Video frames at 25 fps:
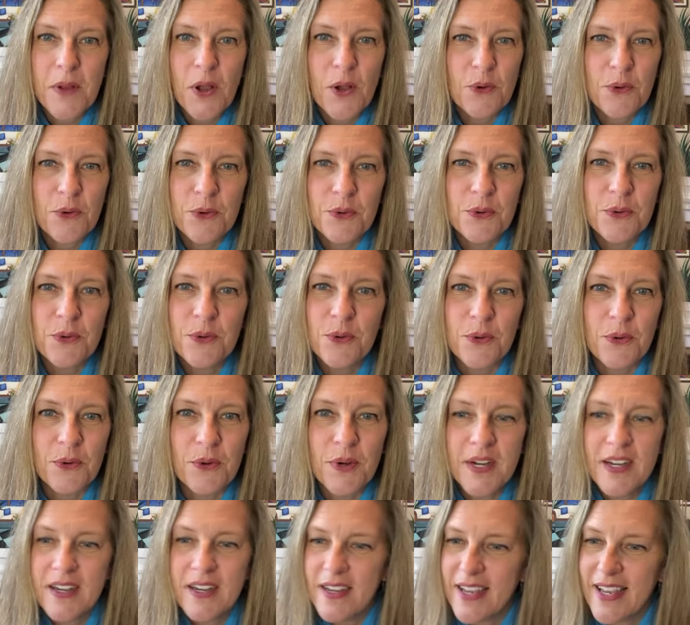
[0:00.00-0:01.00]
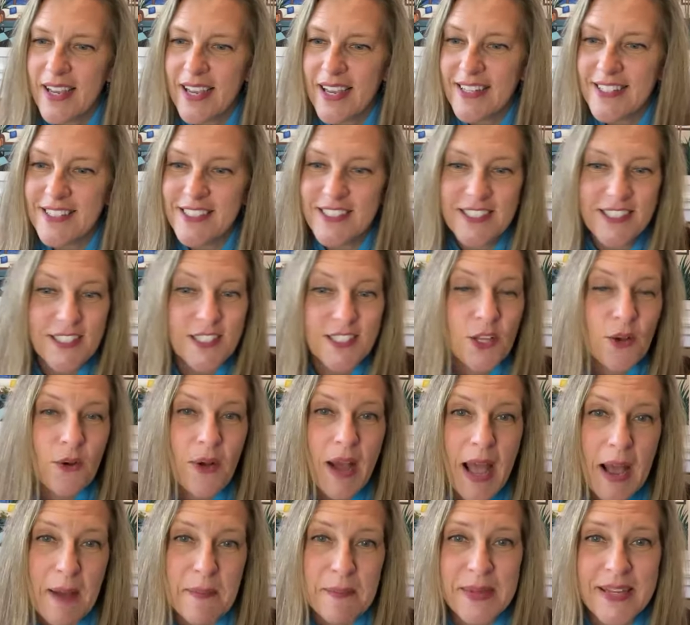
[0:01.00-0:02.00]
Ooh, it just so
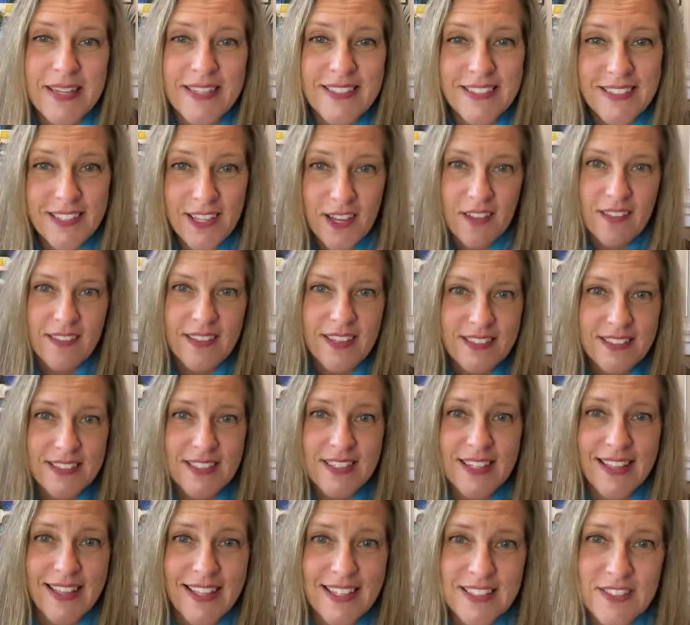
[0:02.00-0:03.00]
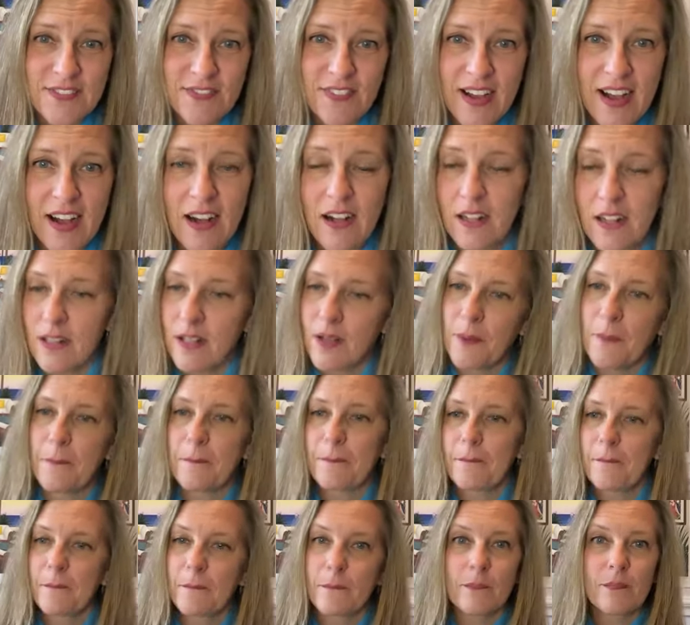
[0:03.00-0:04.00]
happened. Listen to this, Val.
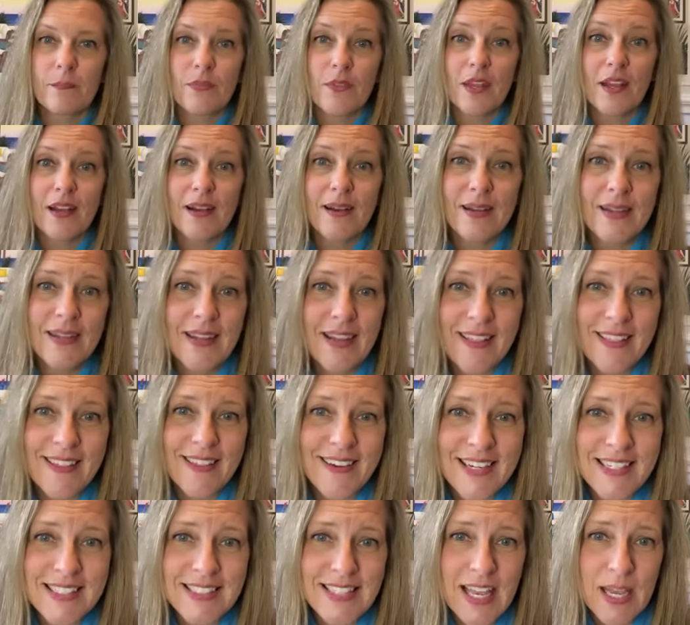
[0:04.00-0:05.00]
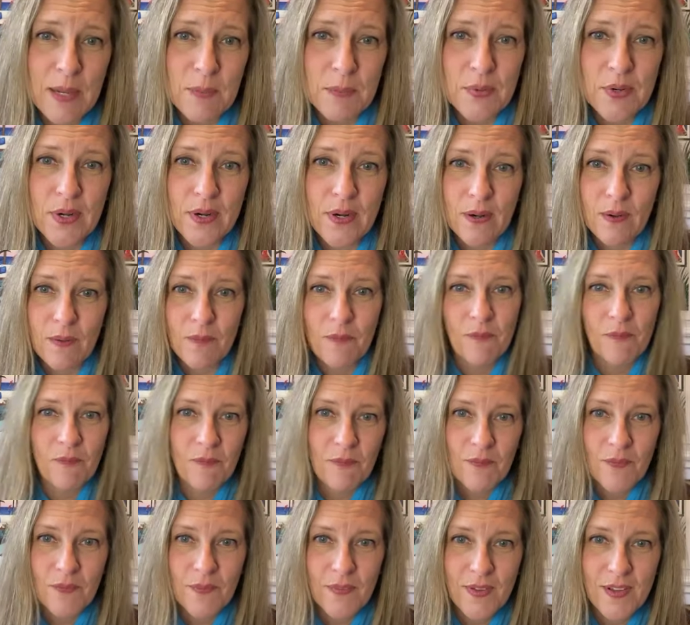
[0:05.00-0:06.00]
Another example.
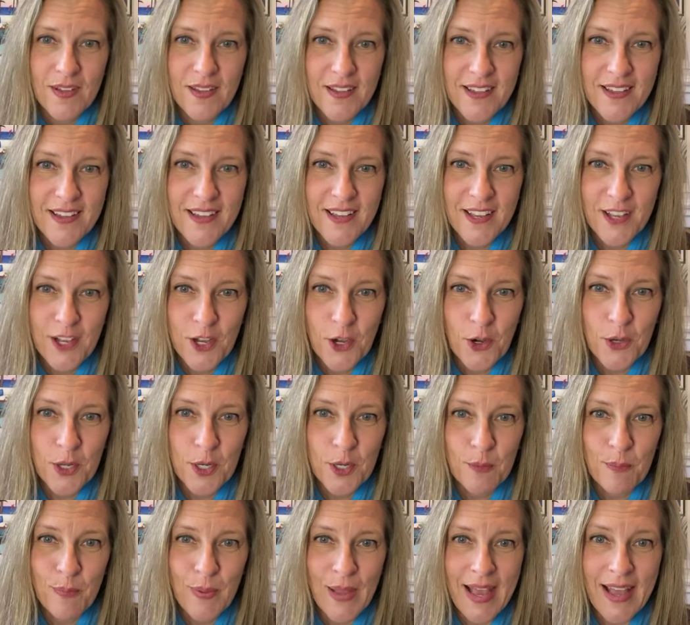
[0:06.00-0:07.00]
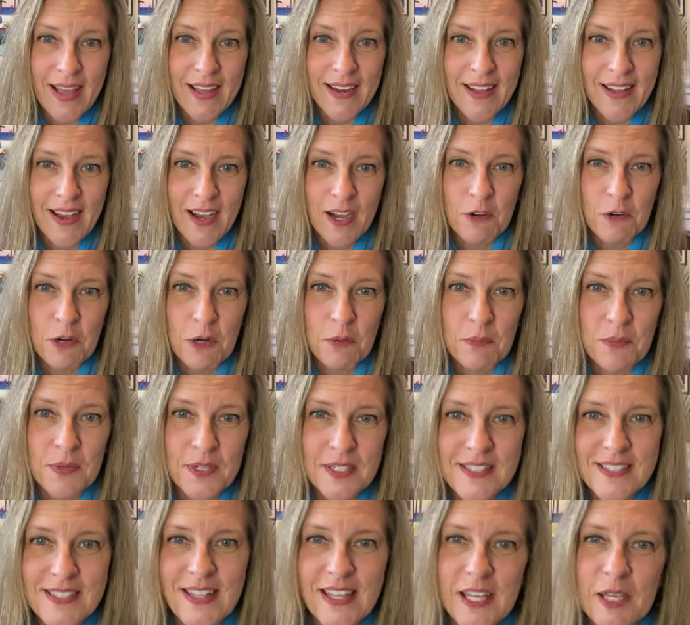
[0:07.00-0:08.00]
Going to bed, I want more
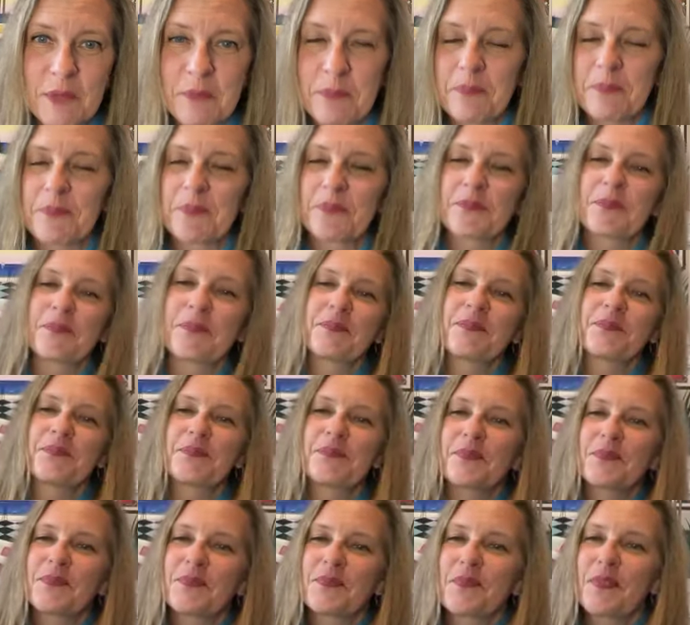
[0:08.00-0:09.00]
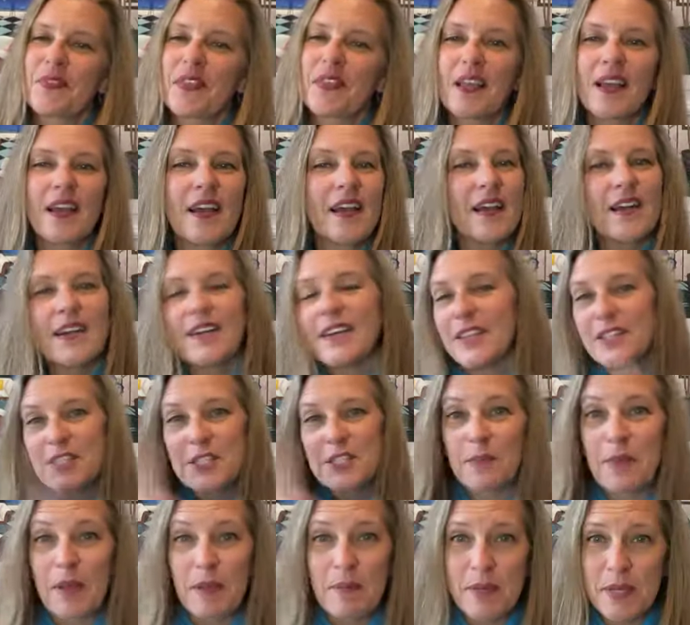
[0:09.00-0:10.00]
sleep. So
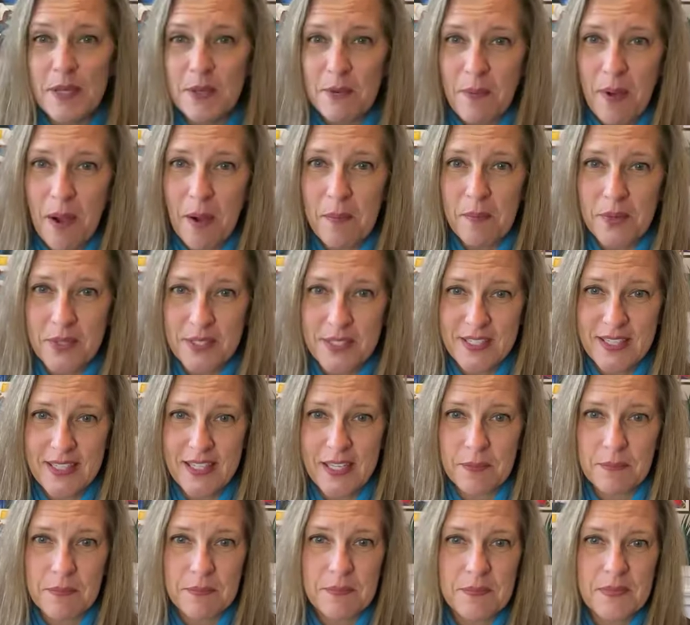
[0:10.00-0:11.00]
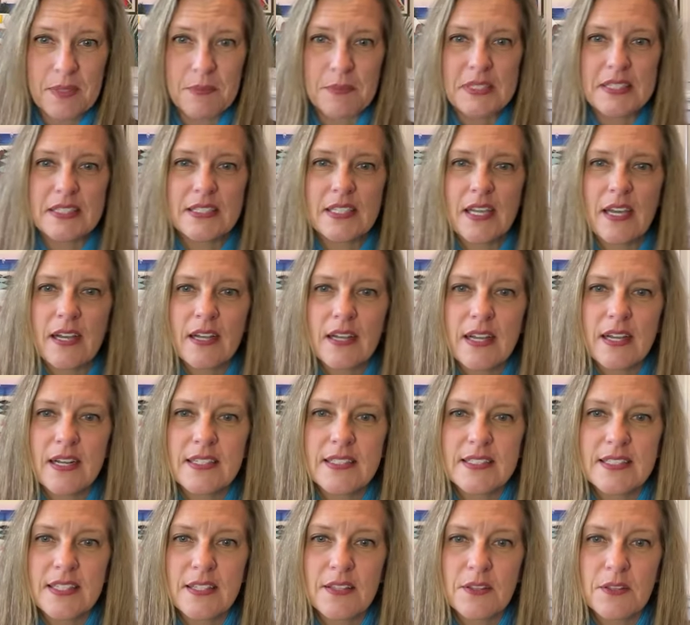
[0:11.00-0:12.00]
maybe you want more sleep. Let me see, I gotta
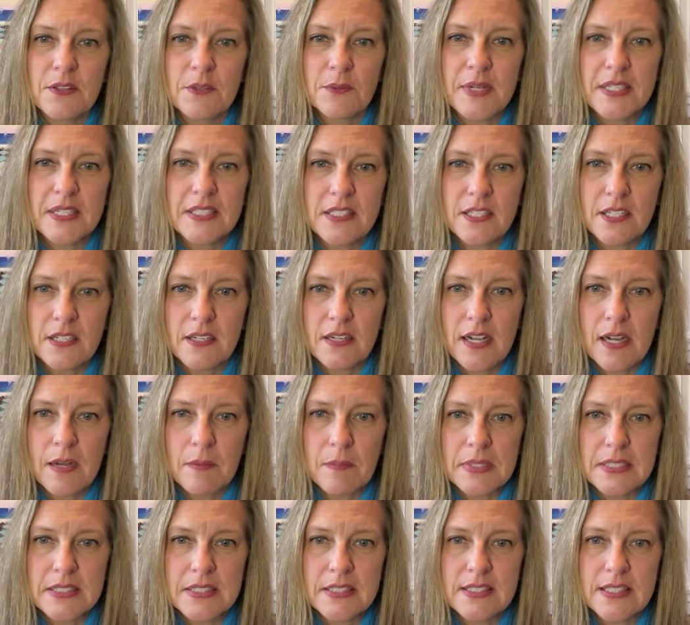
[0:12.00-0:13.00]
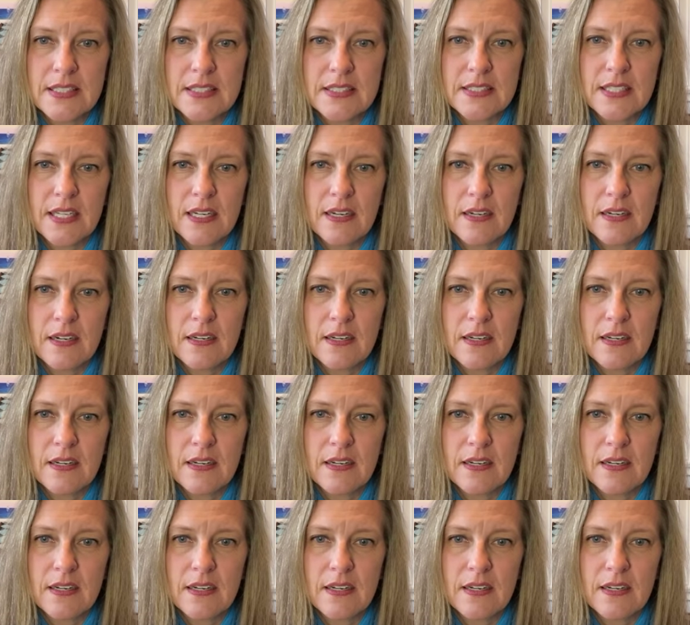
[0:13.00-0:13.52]
see what the rest of your comment says here.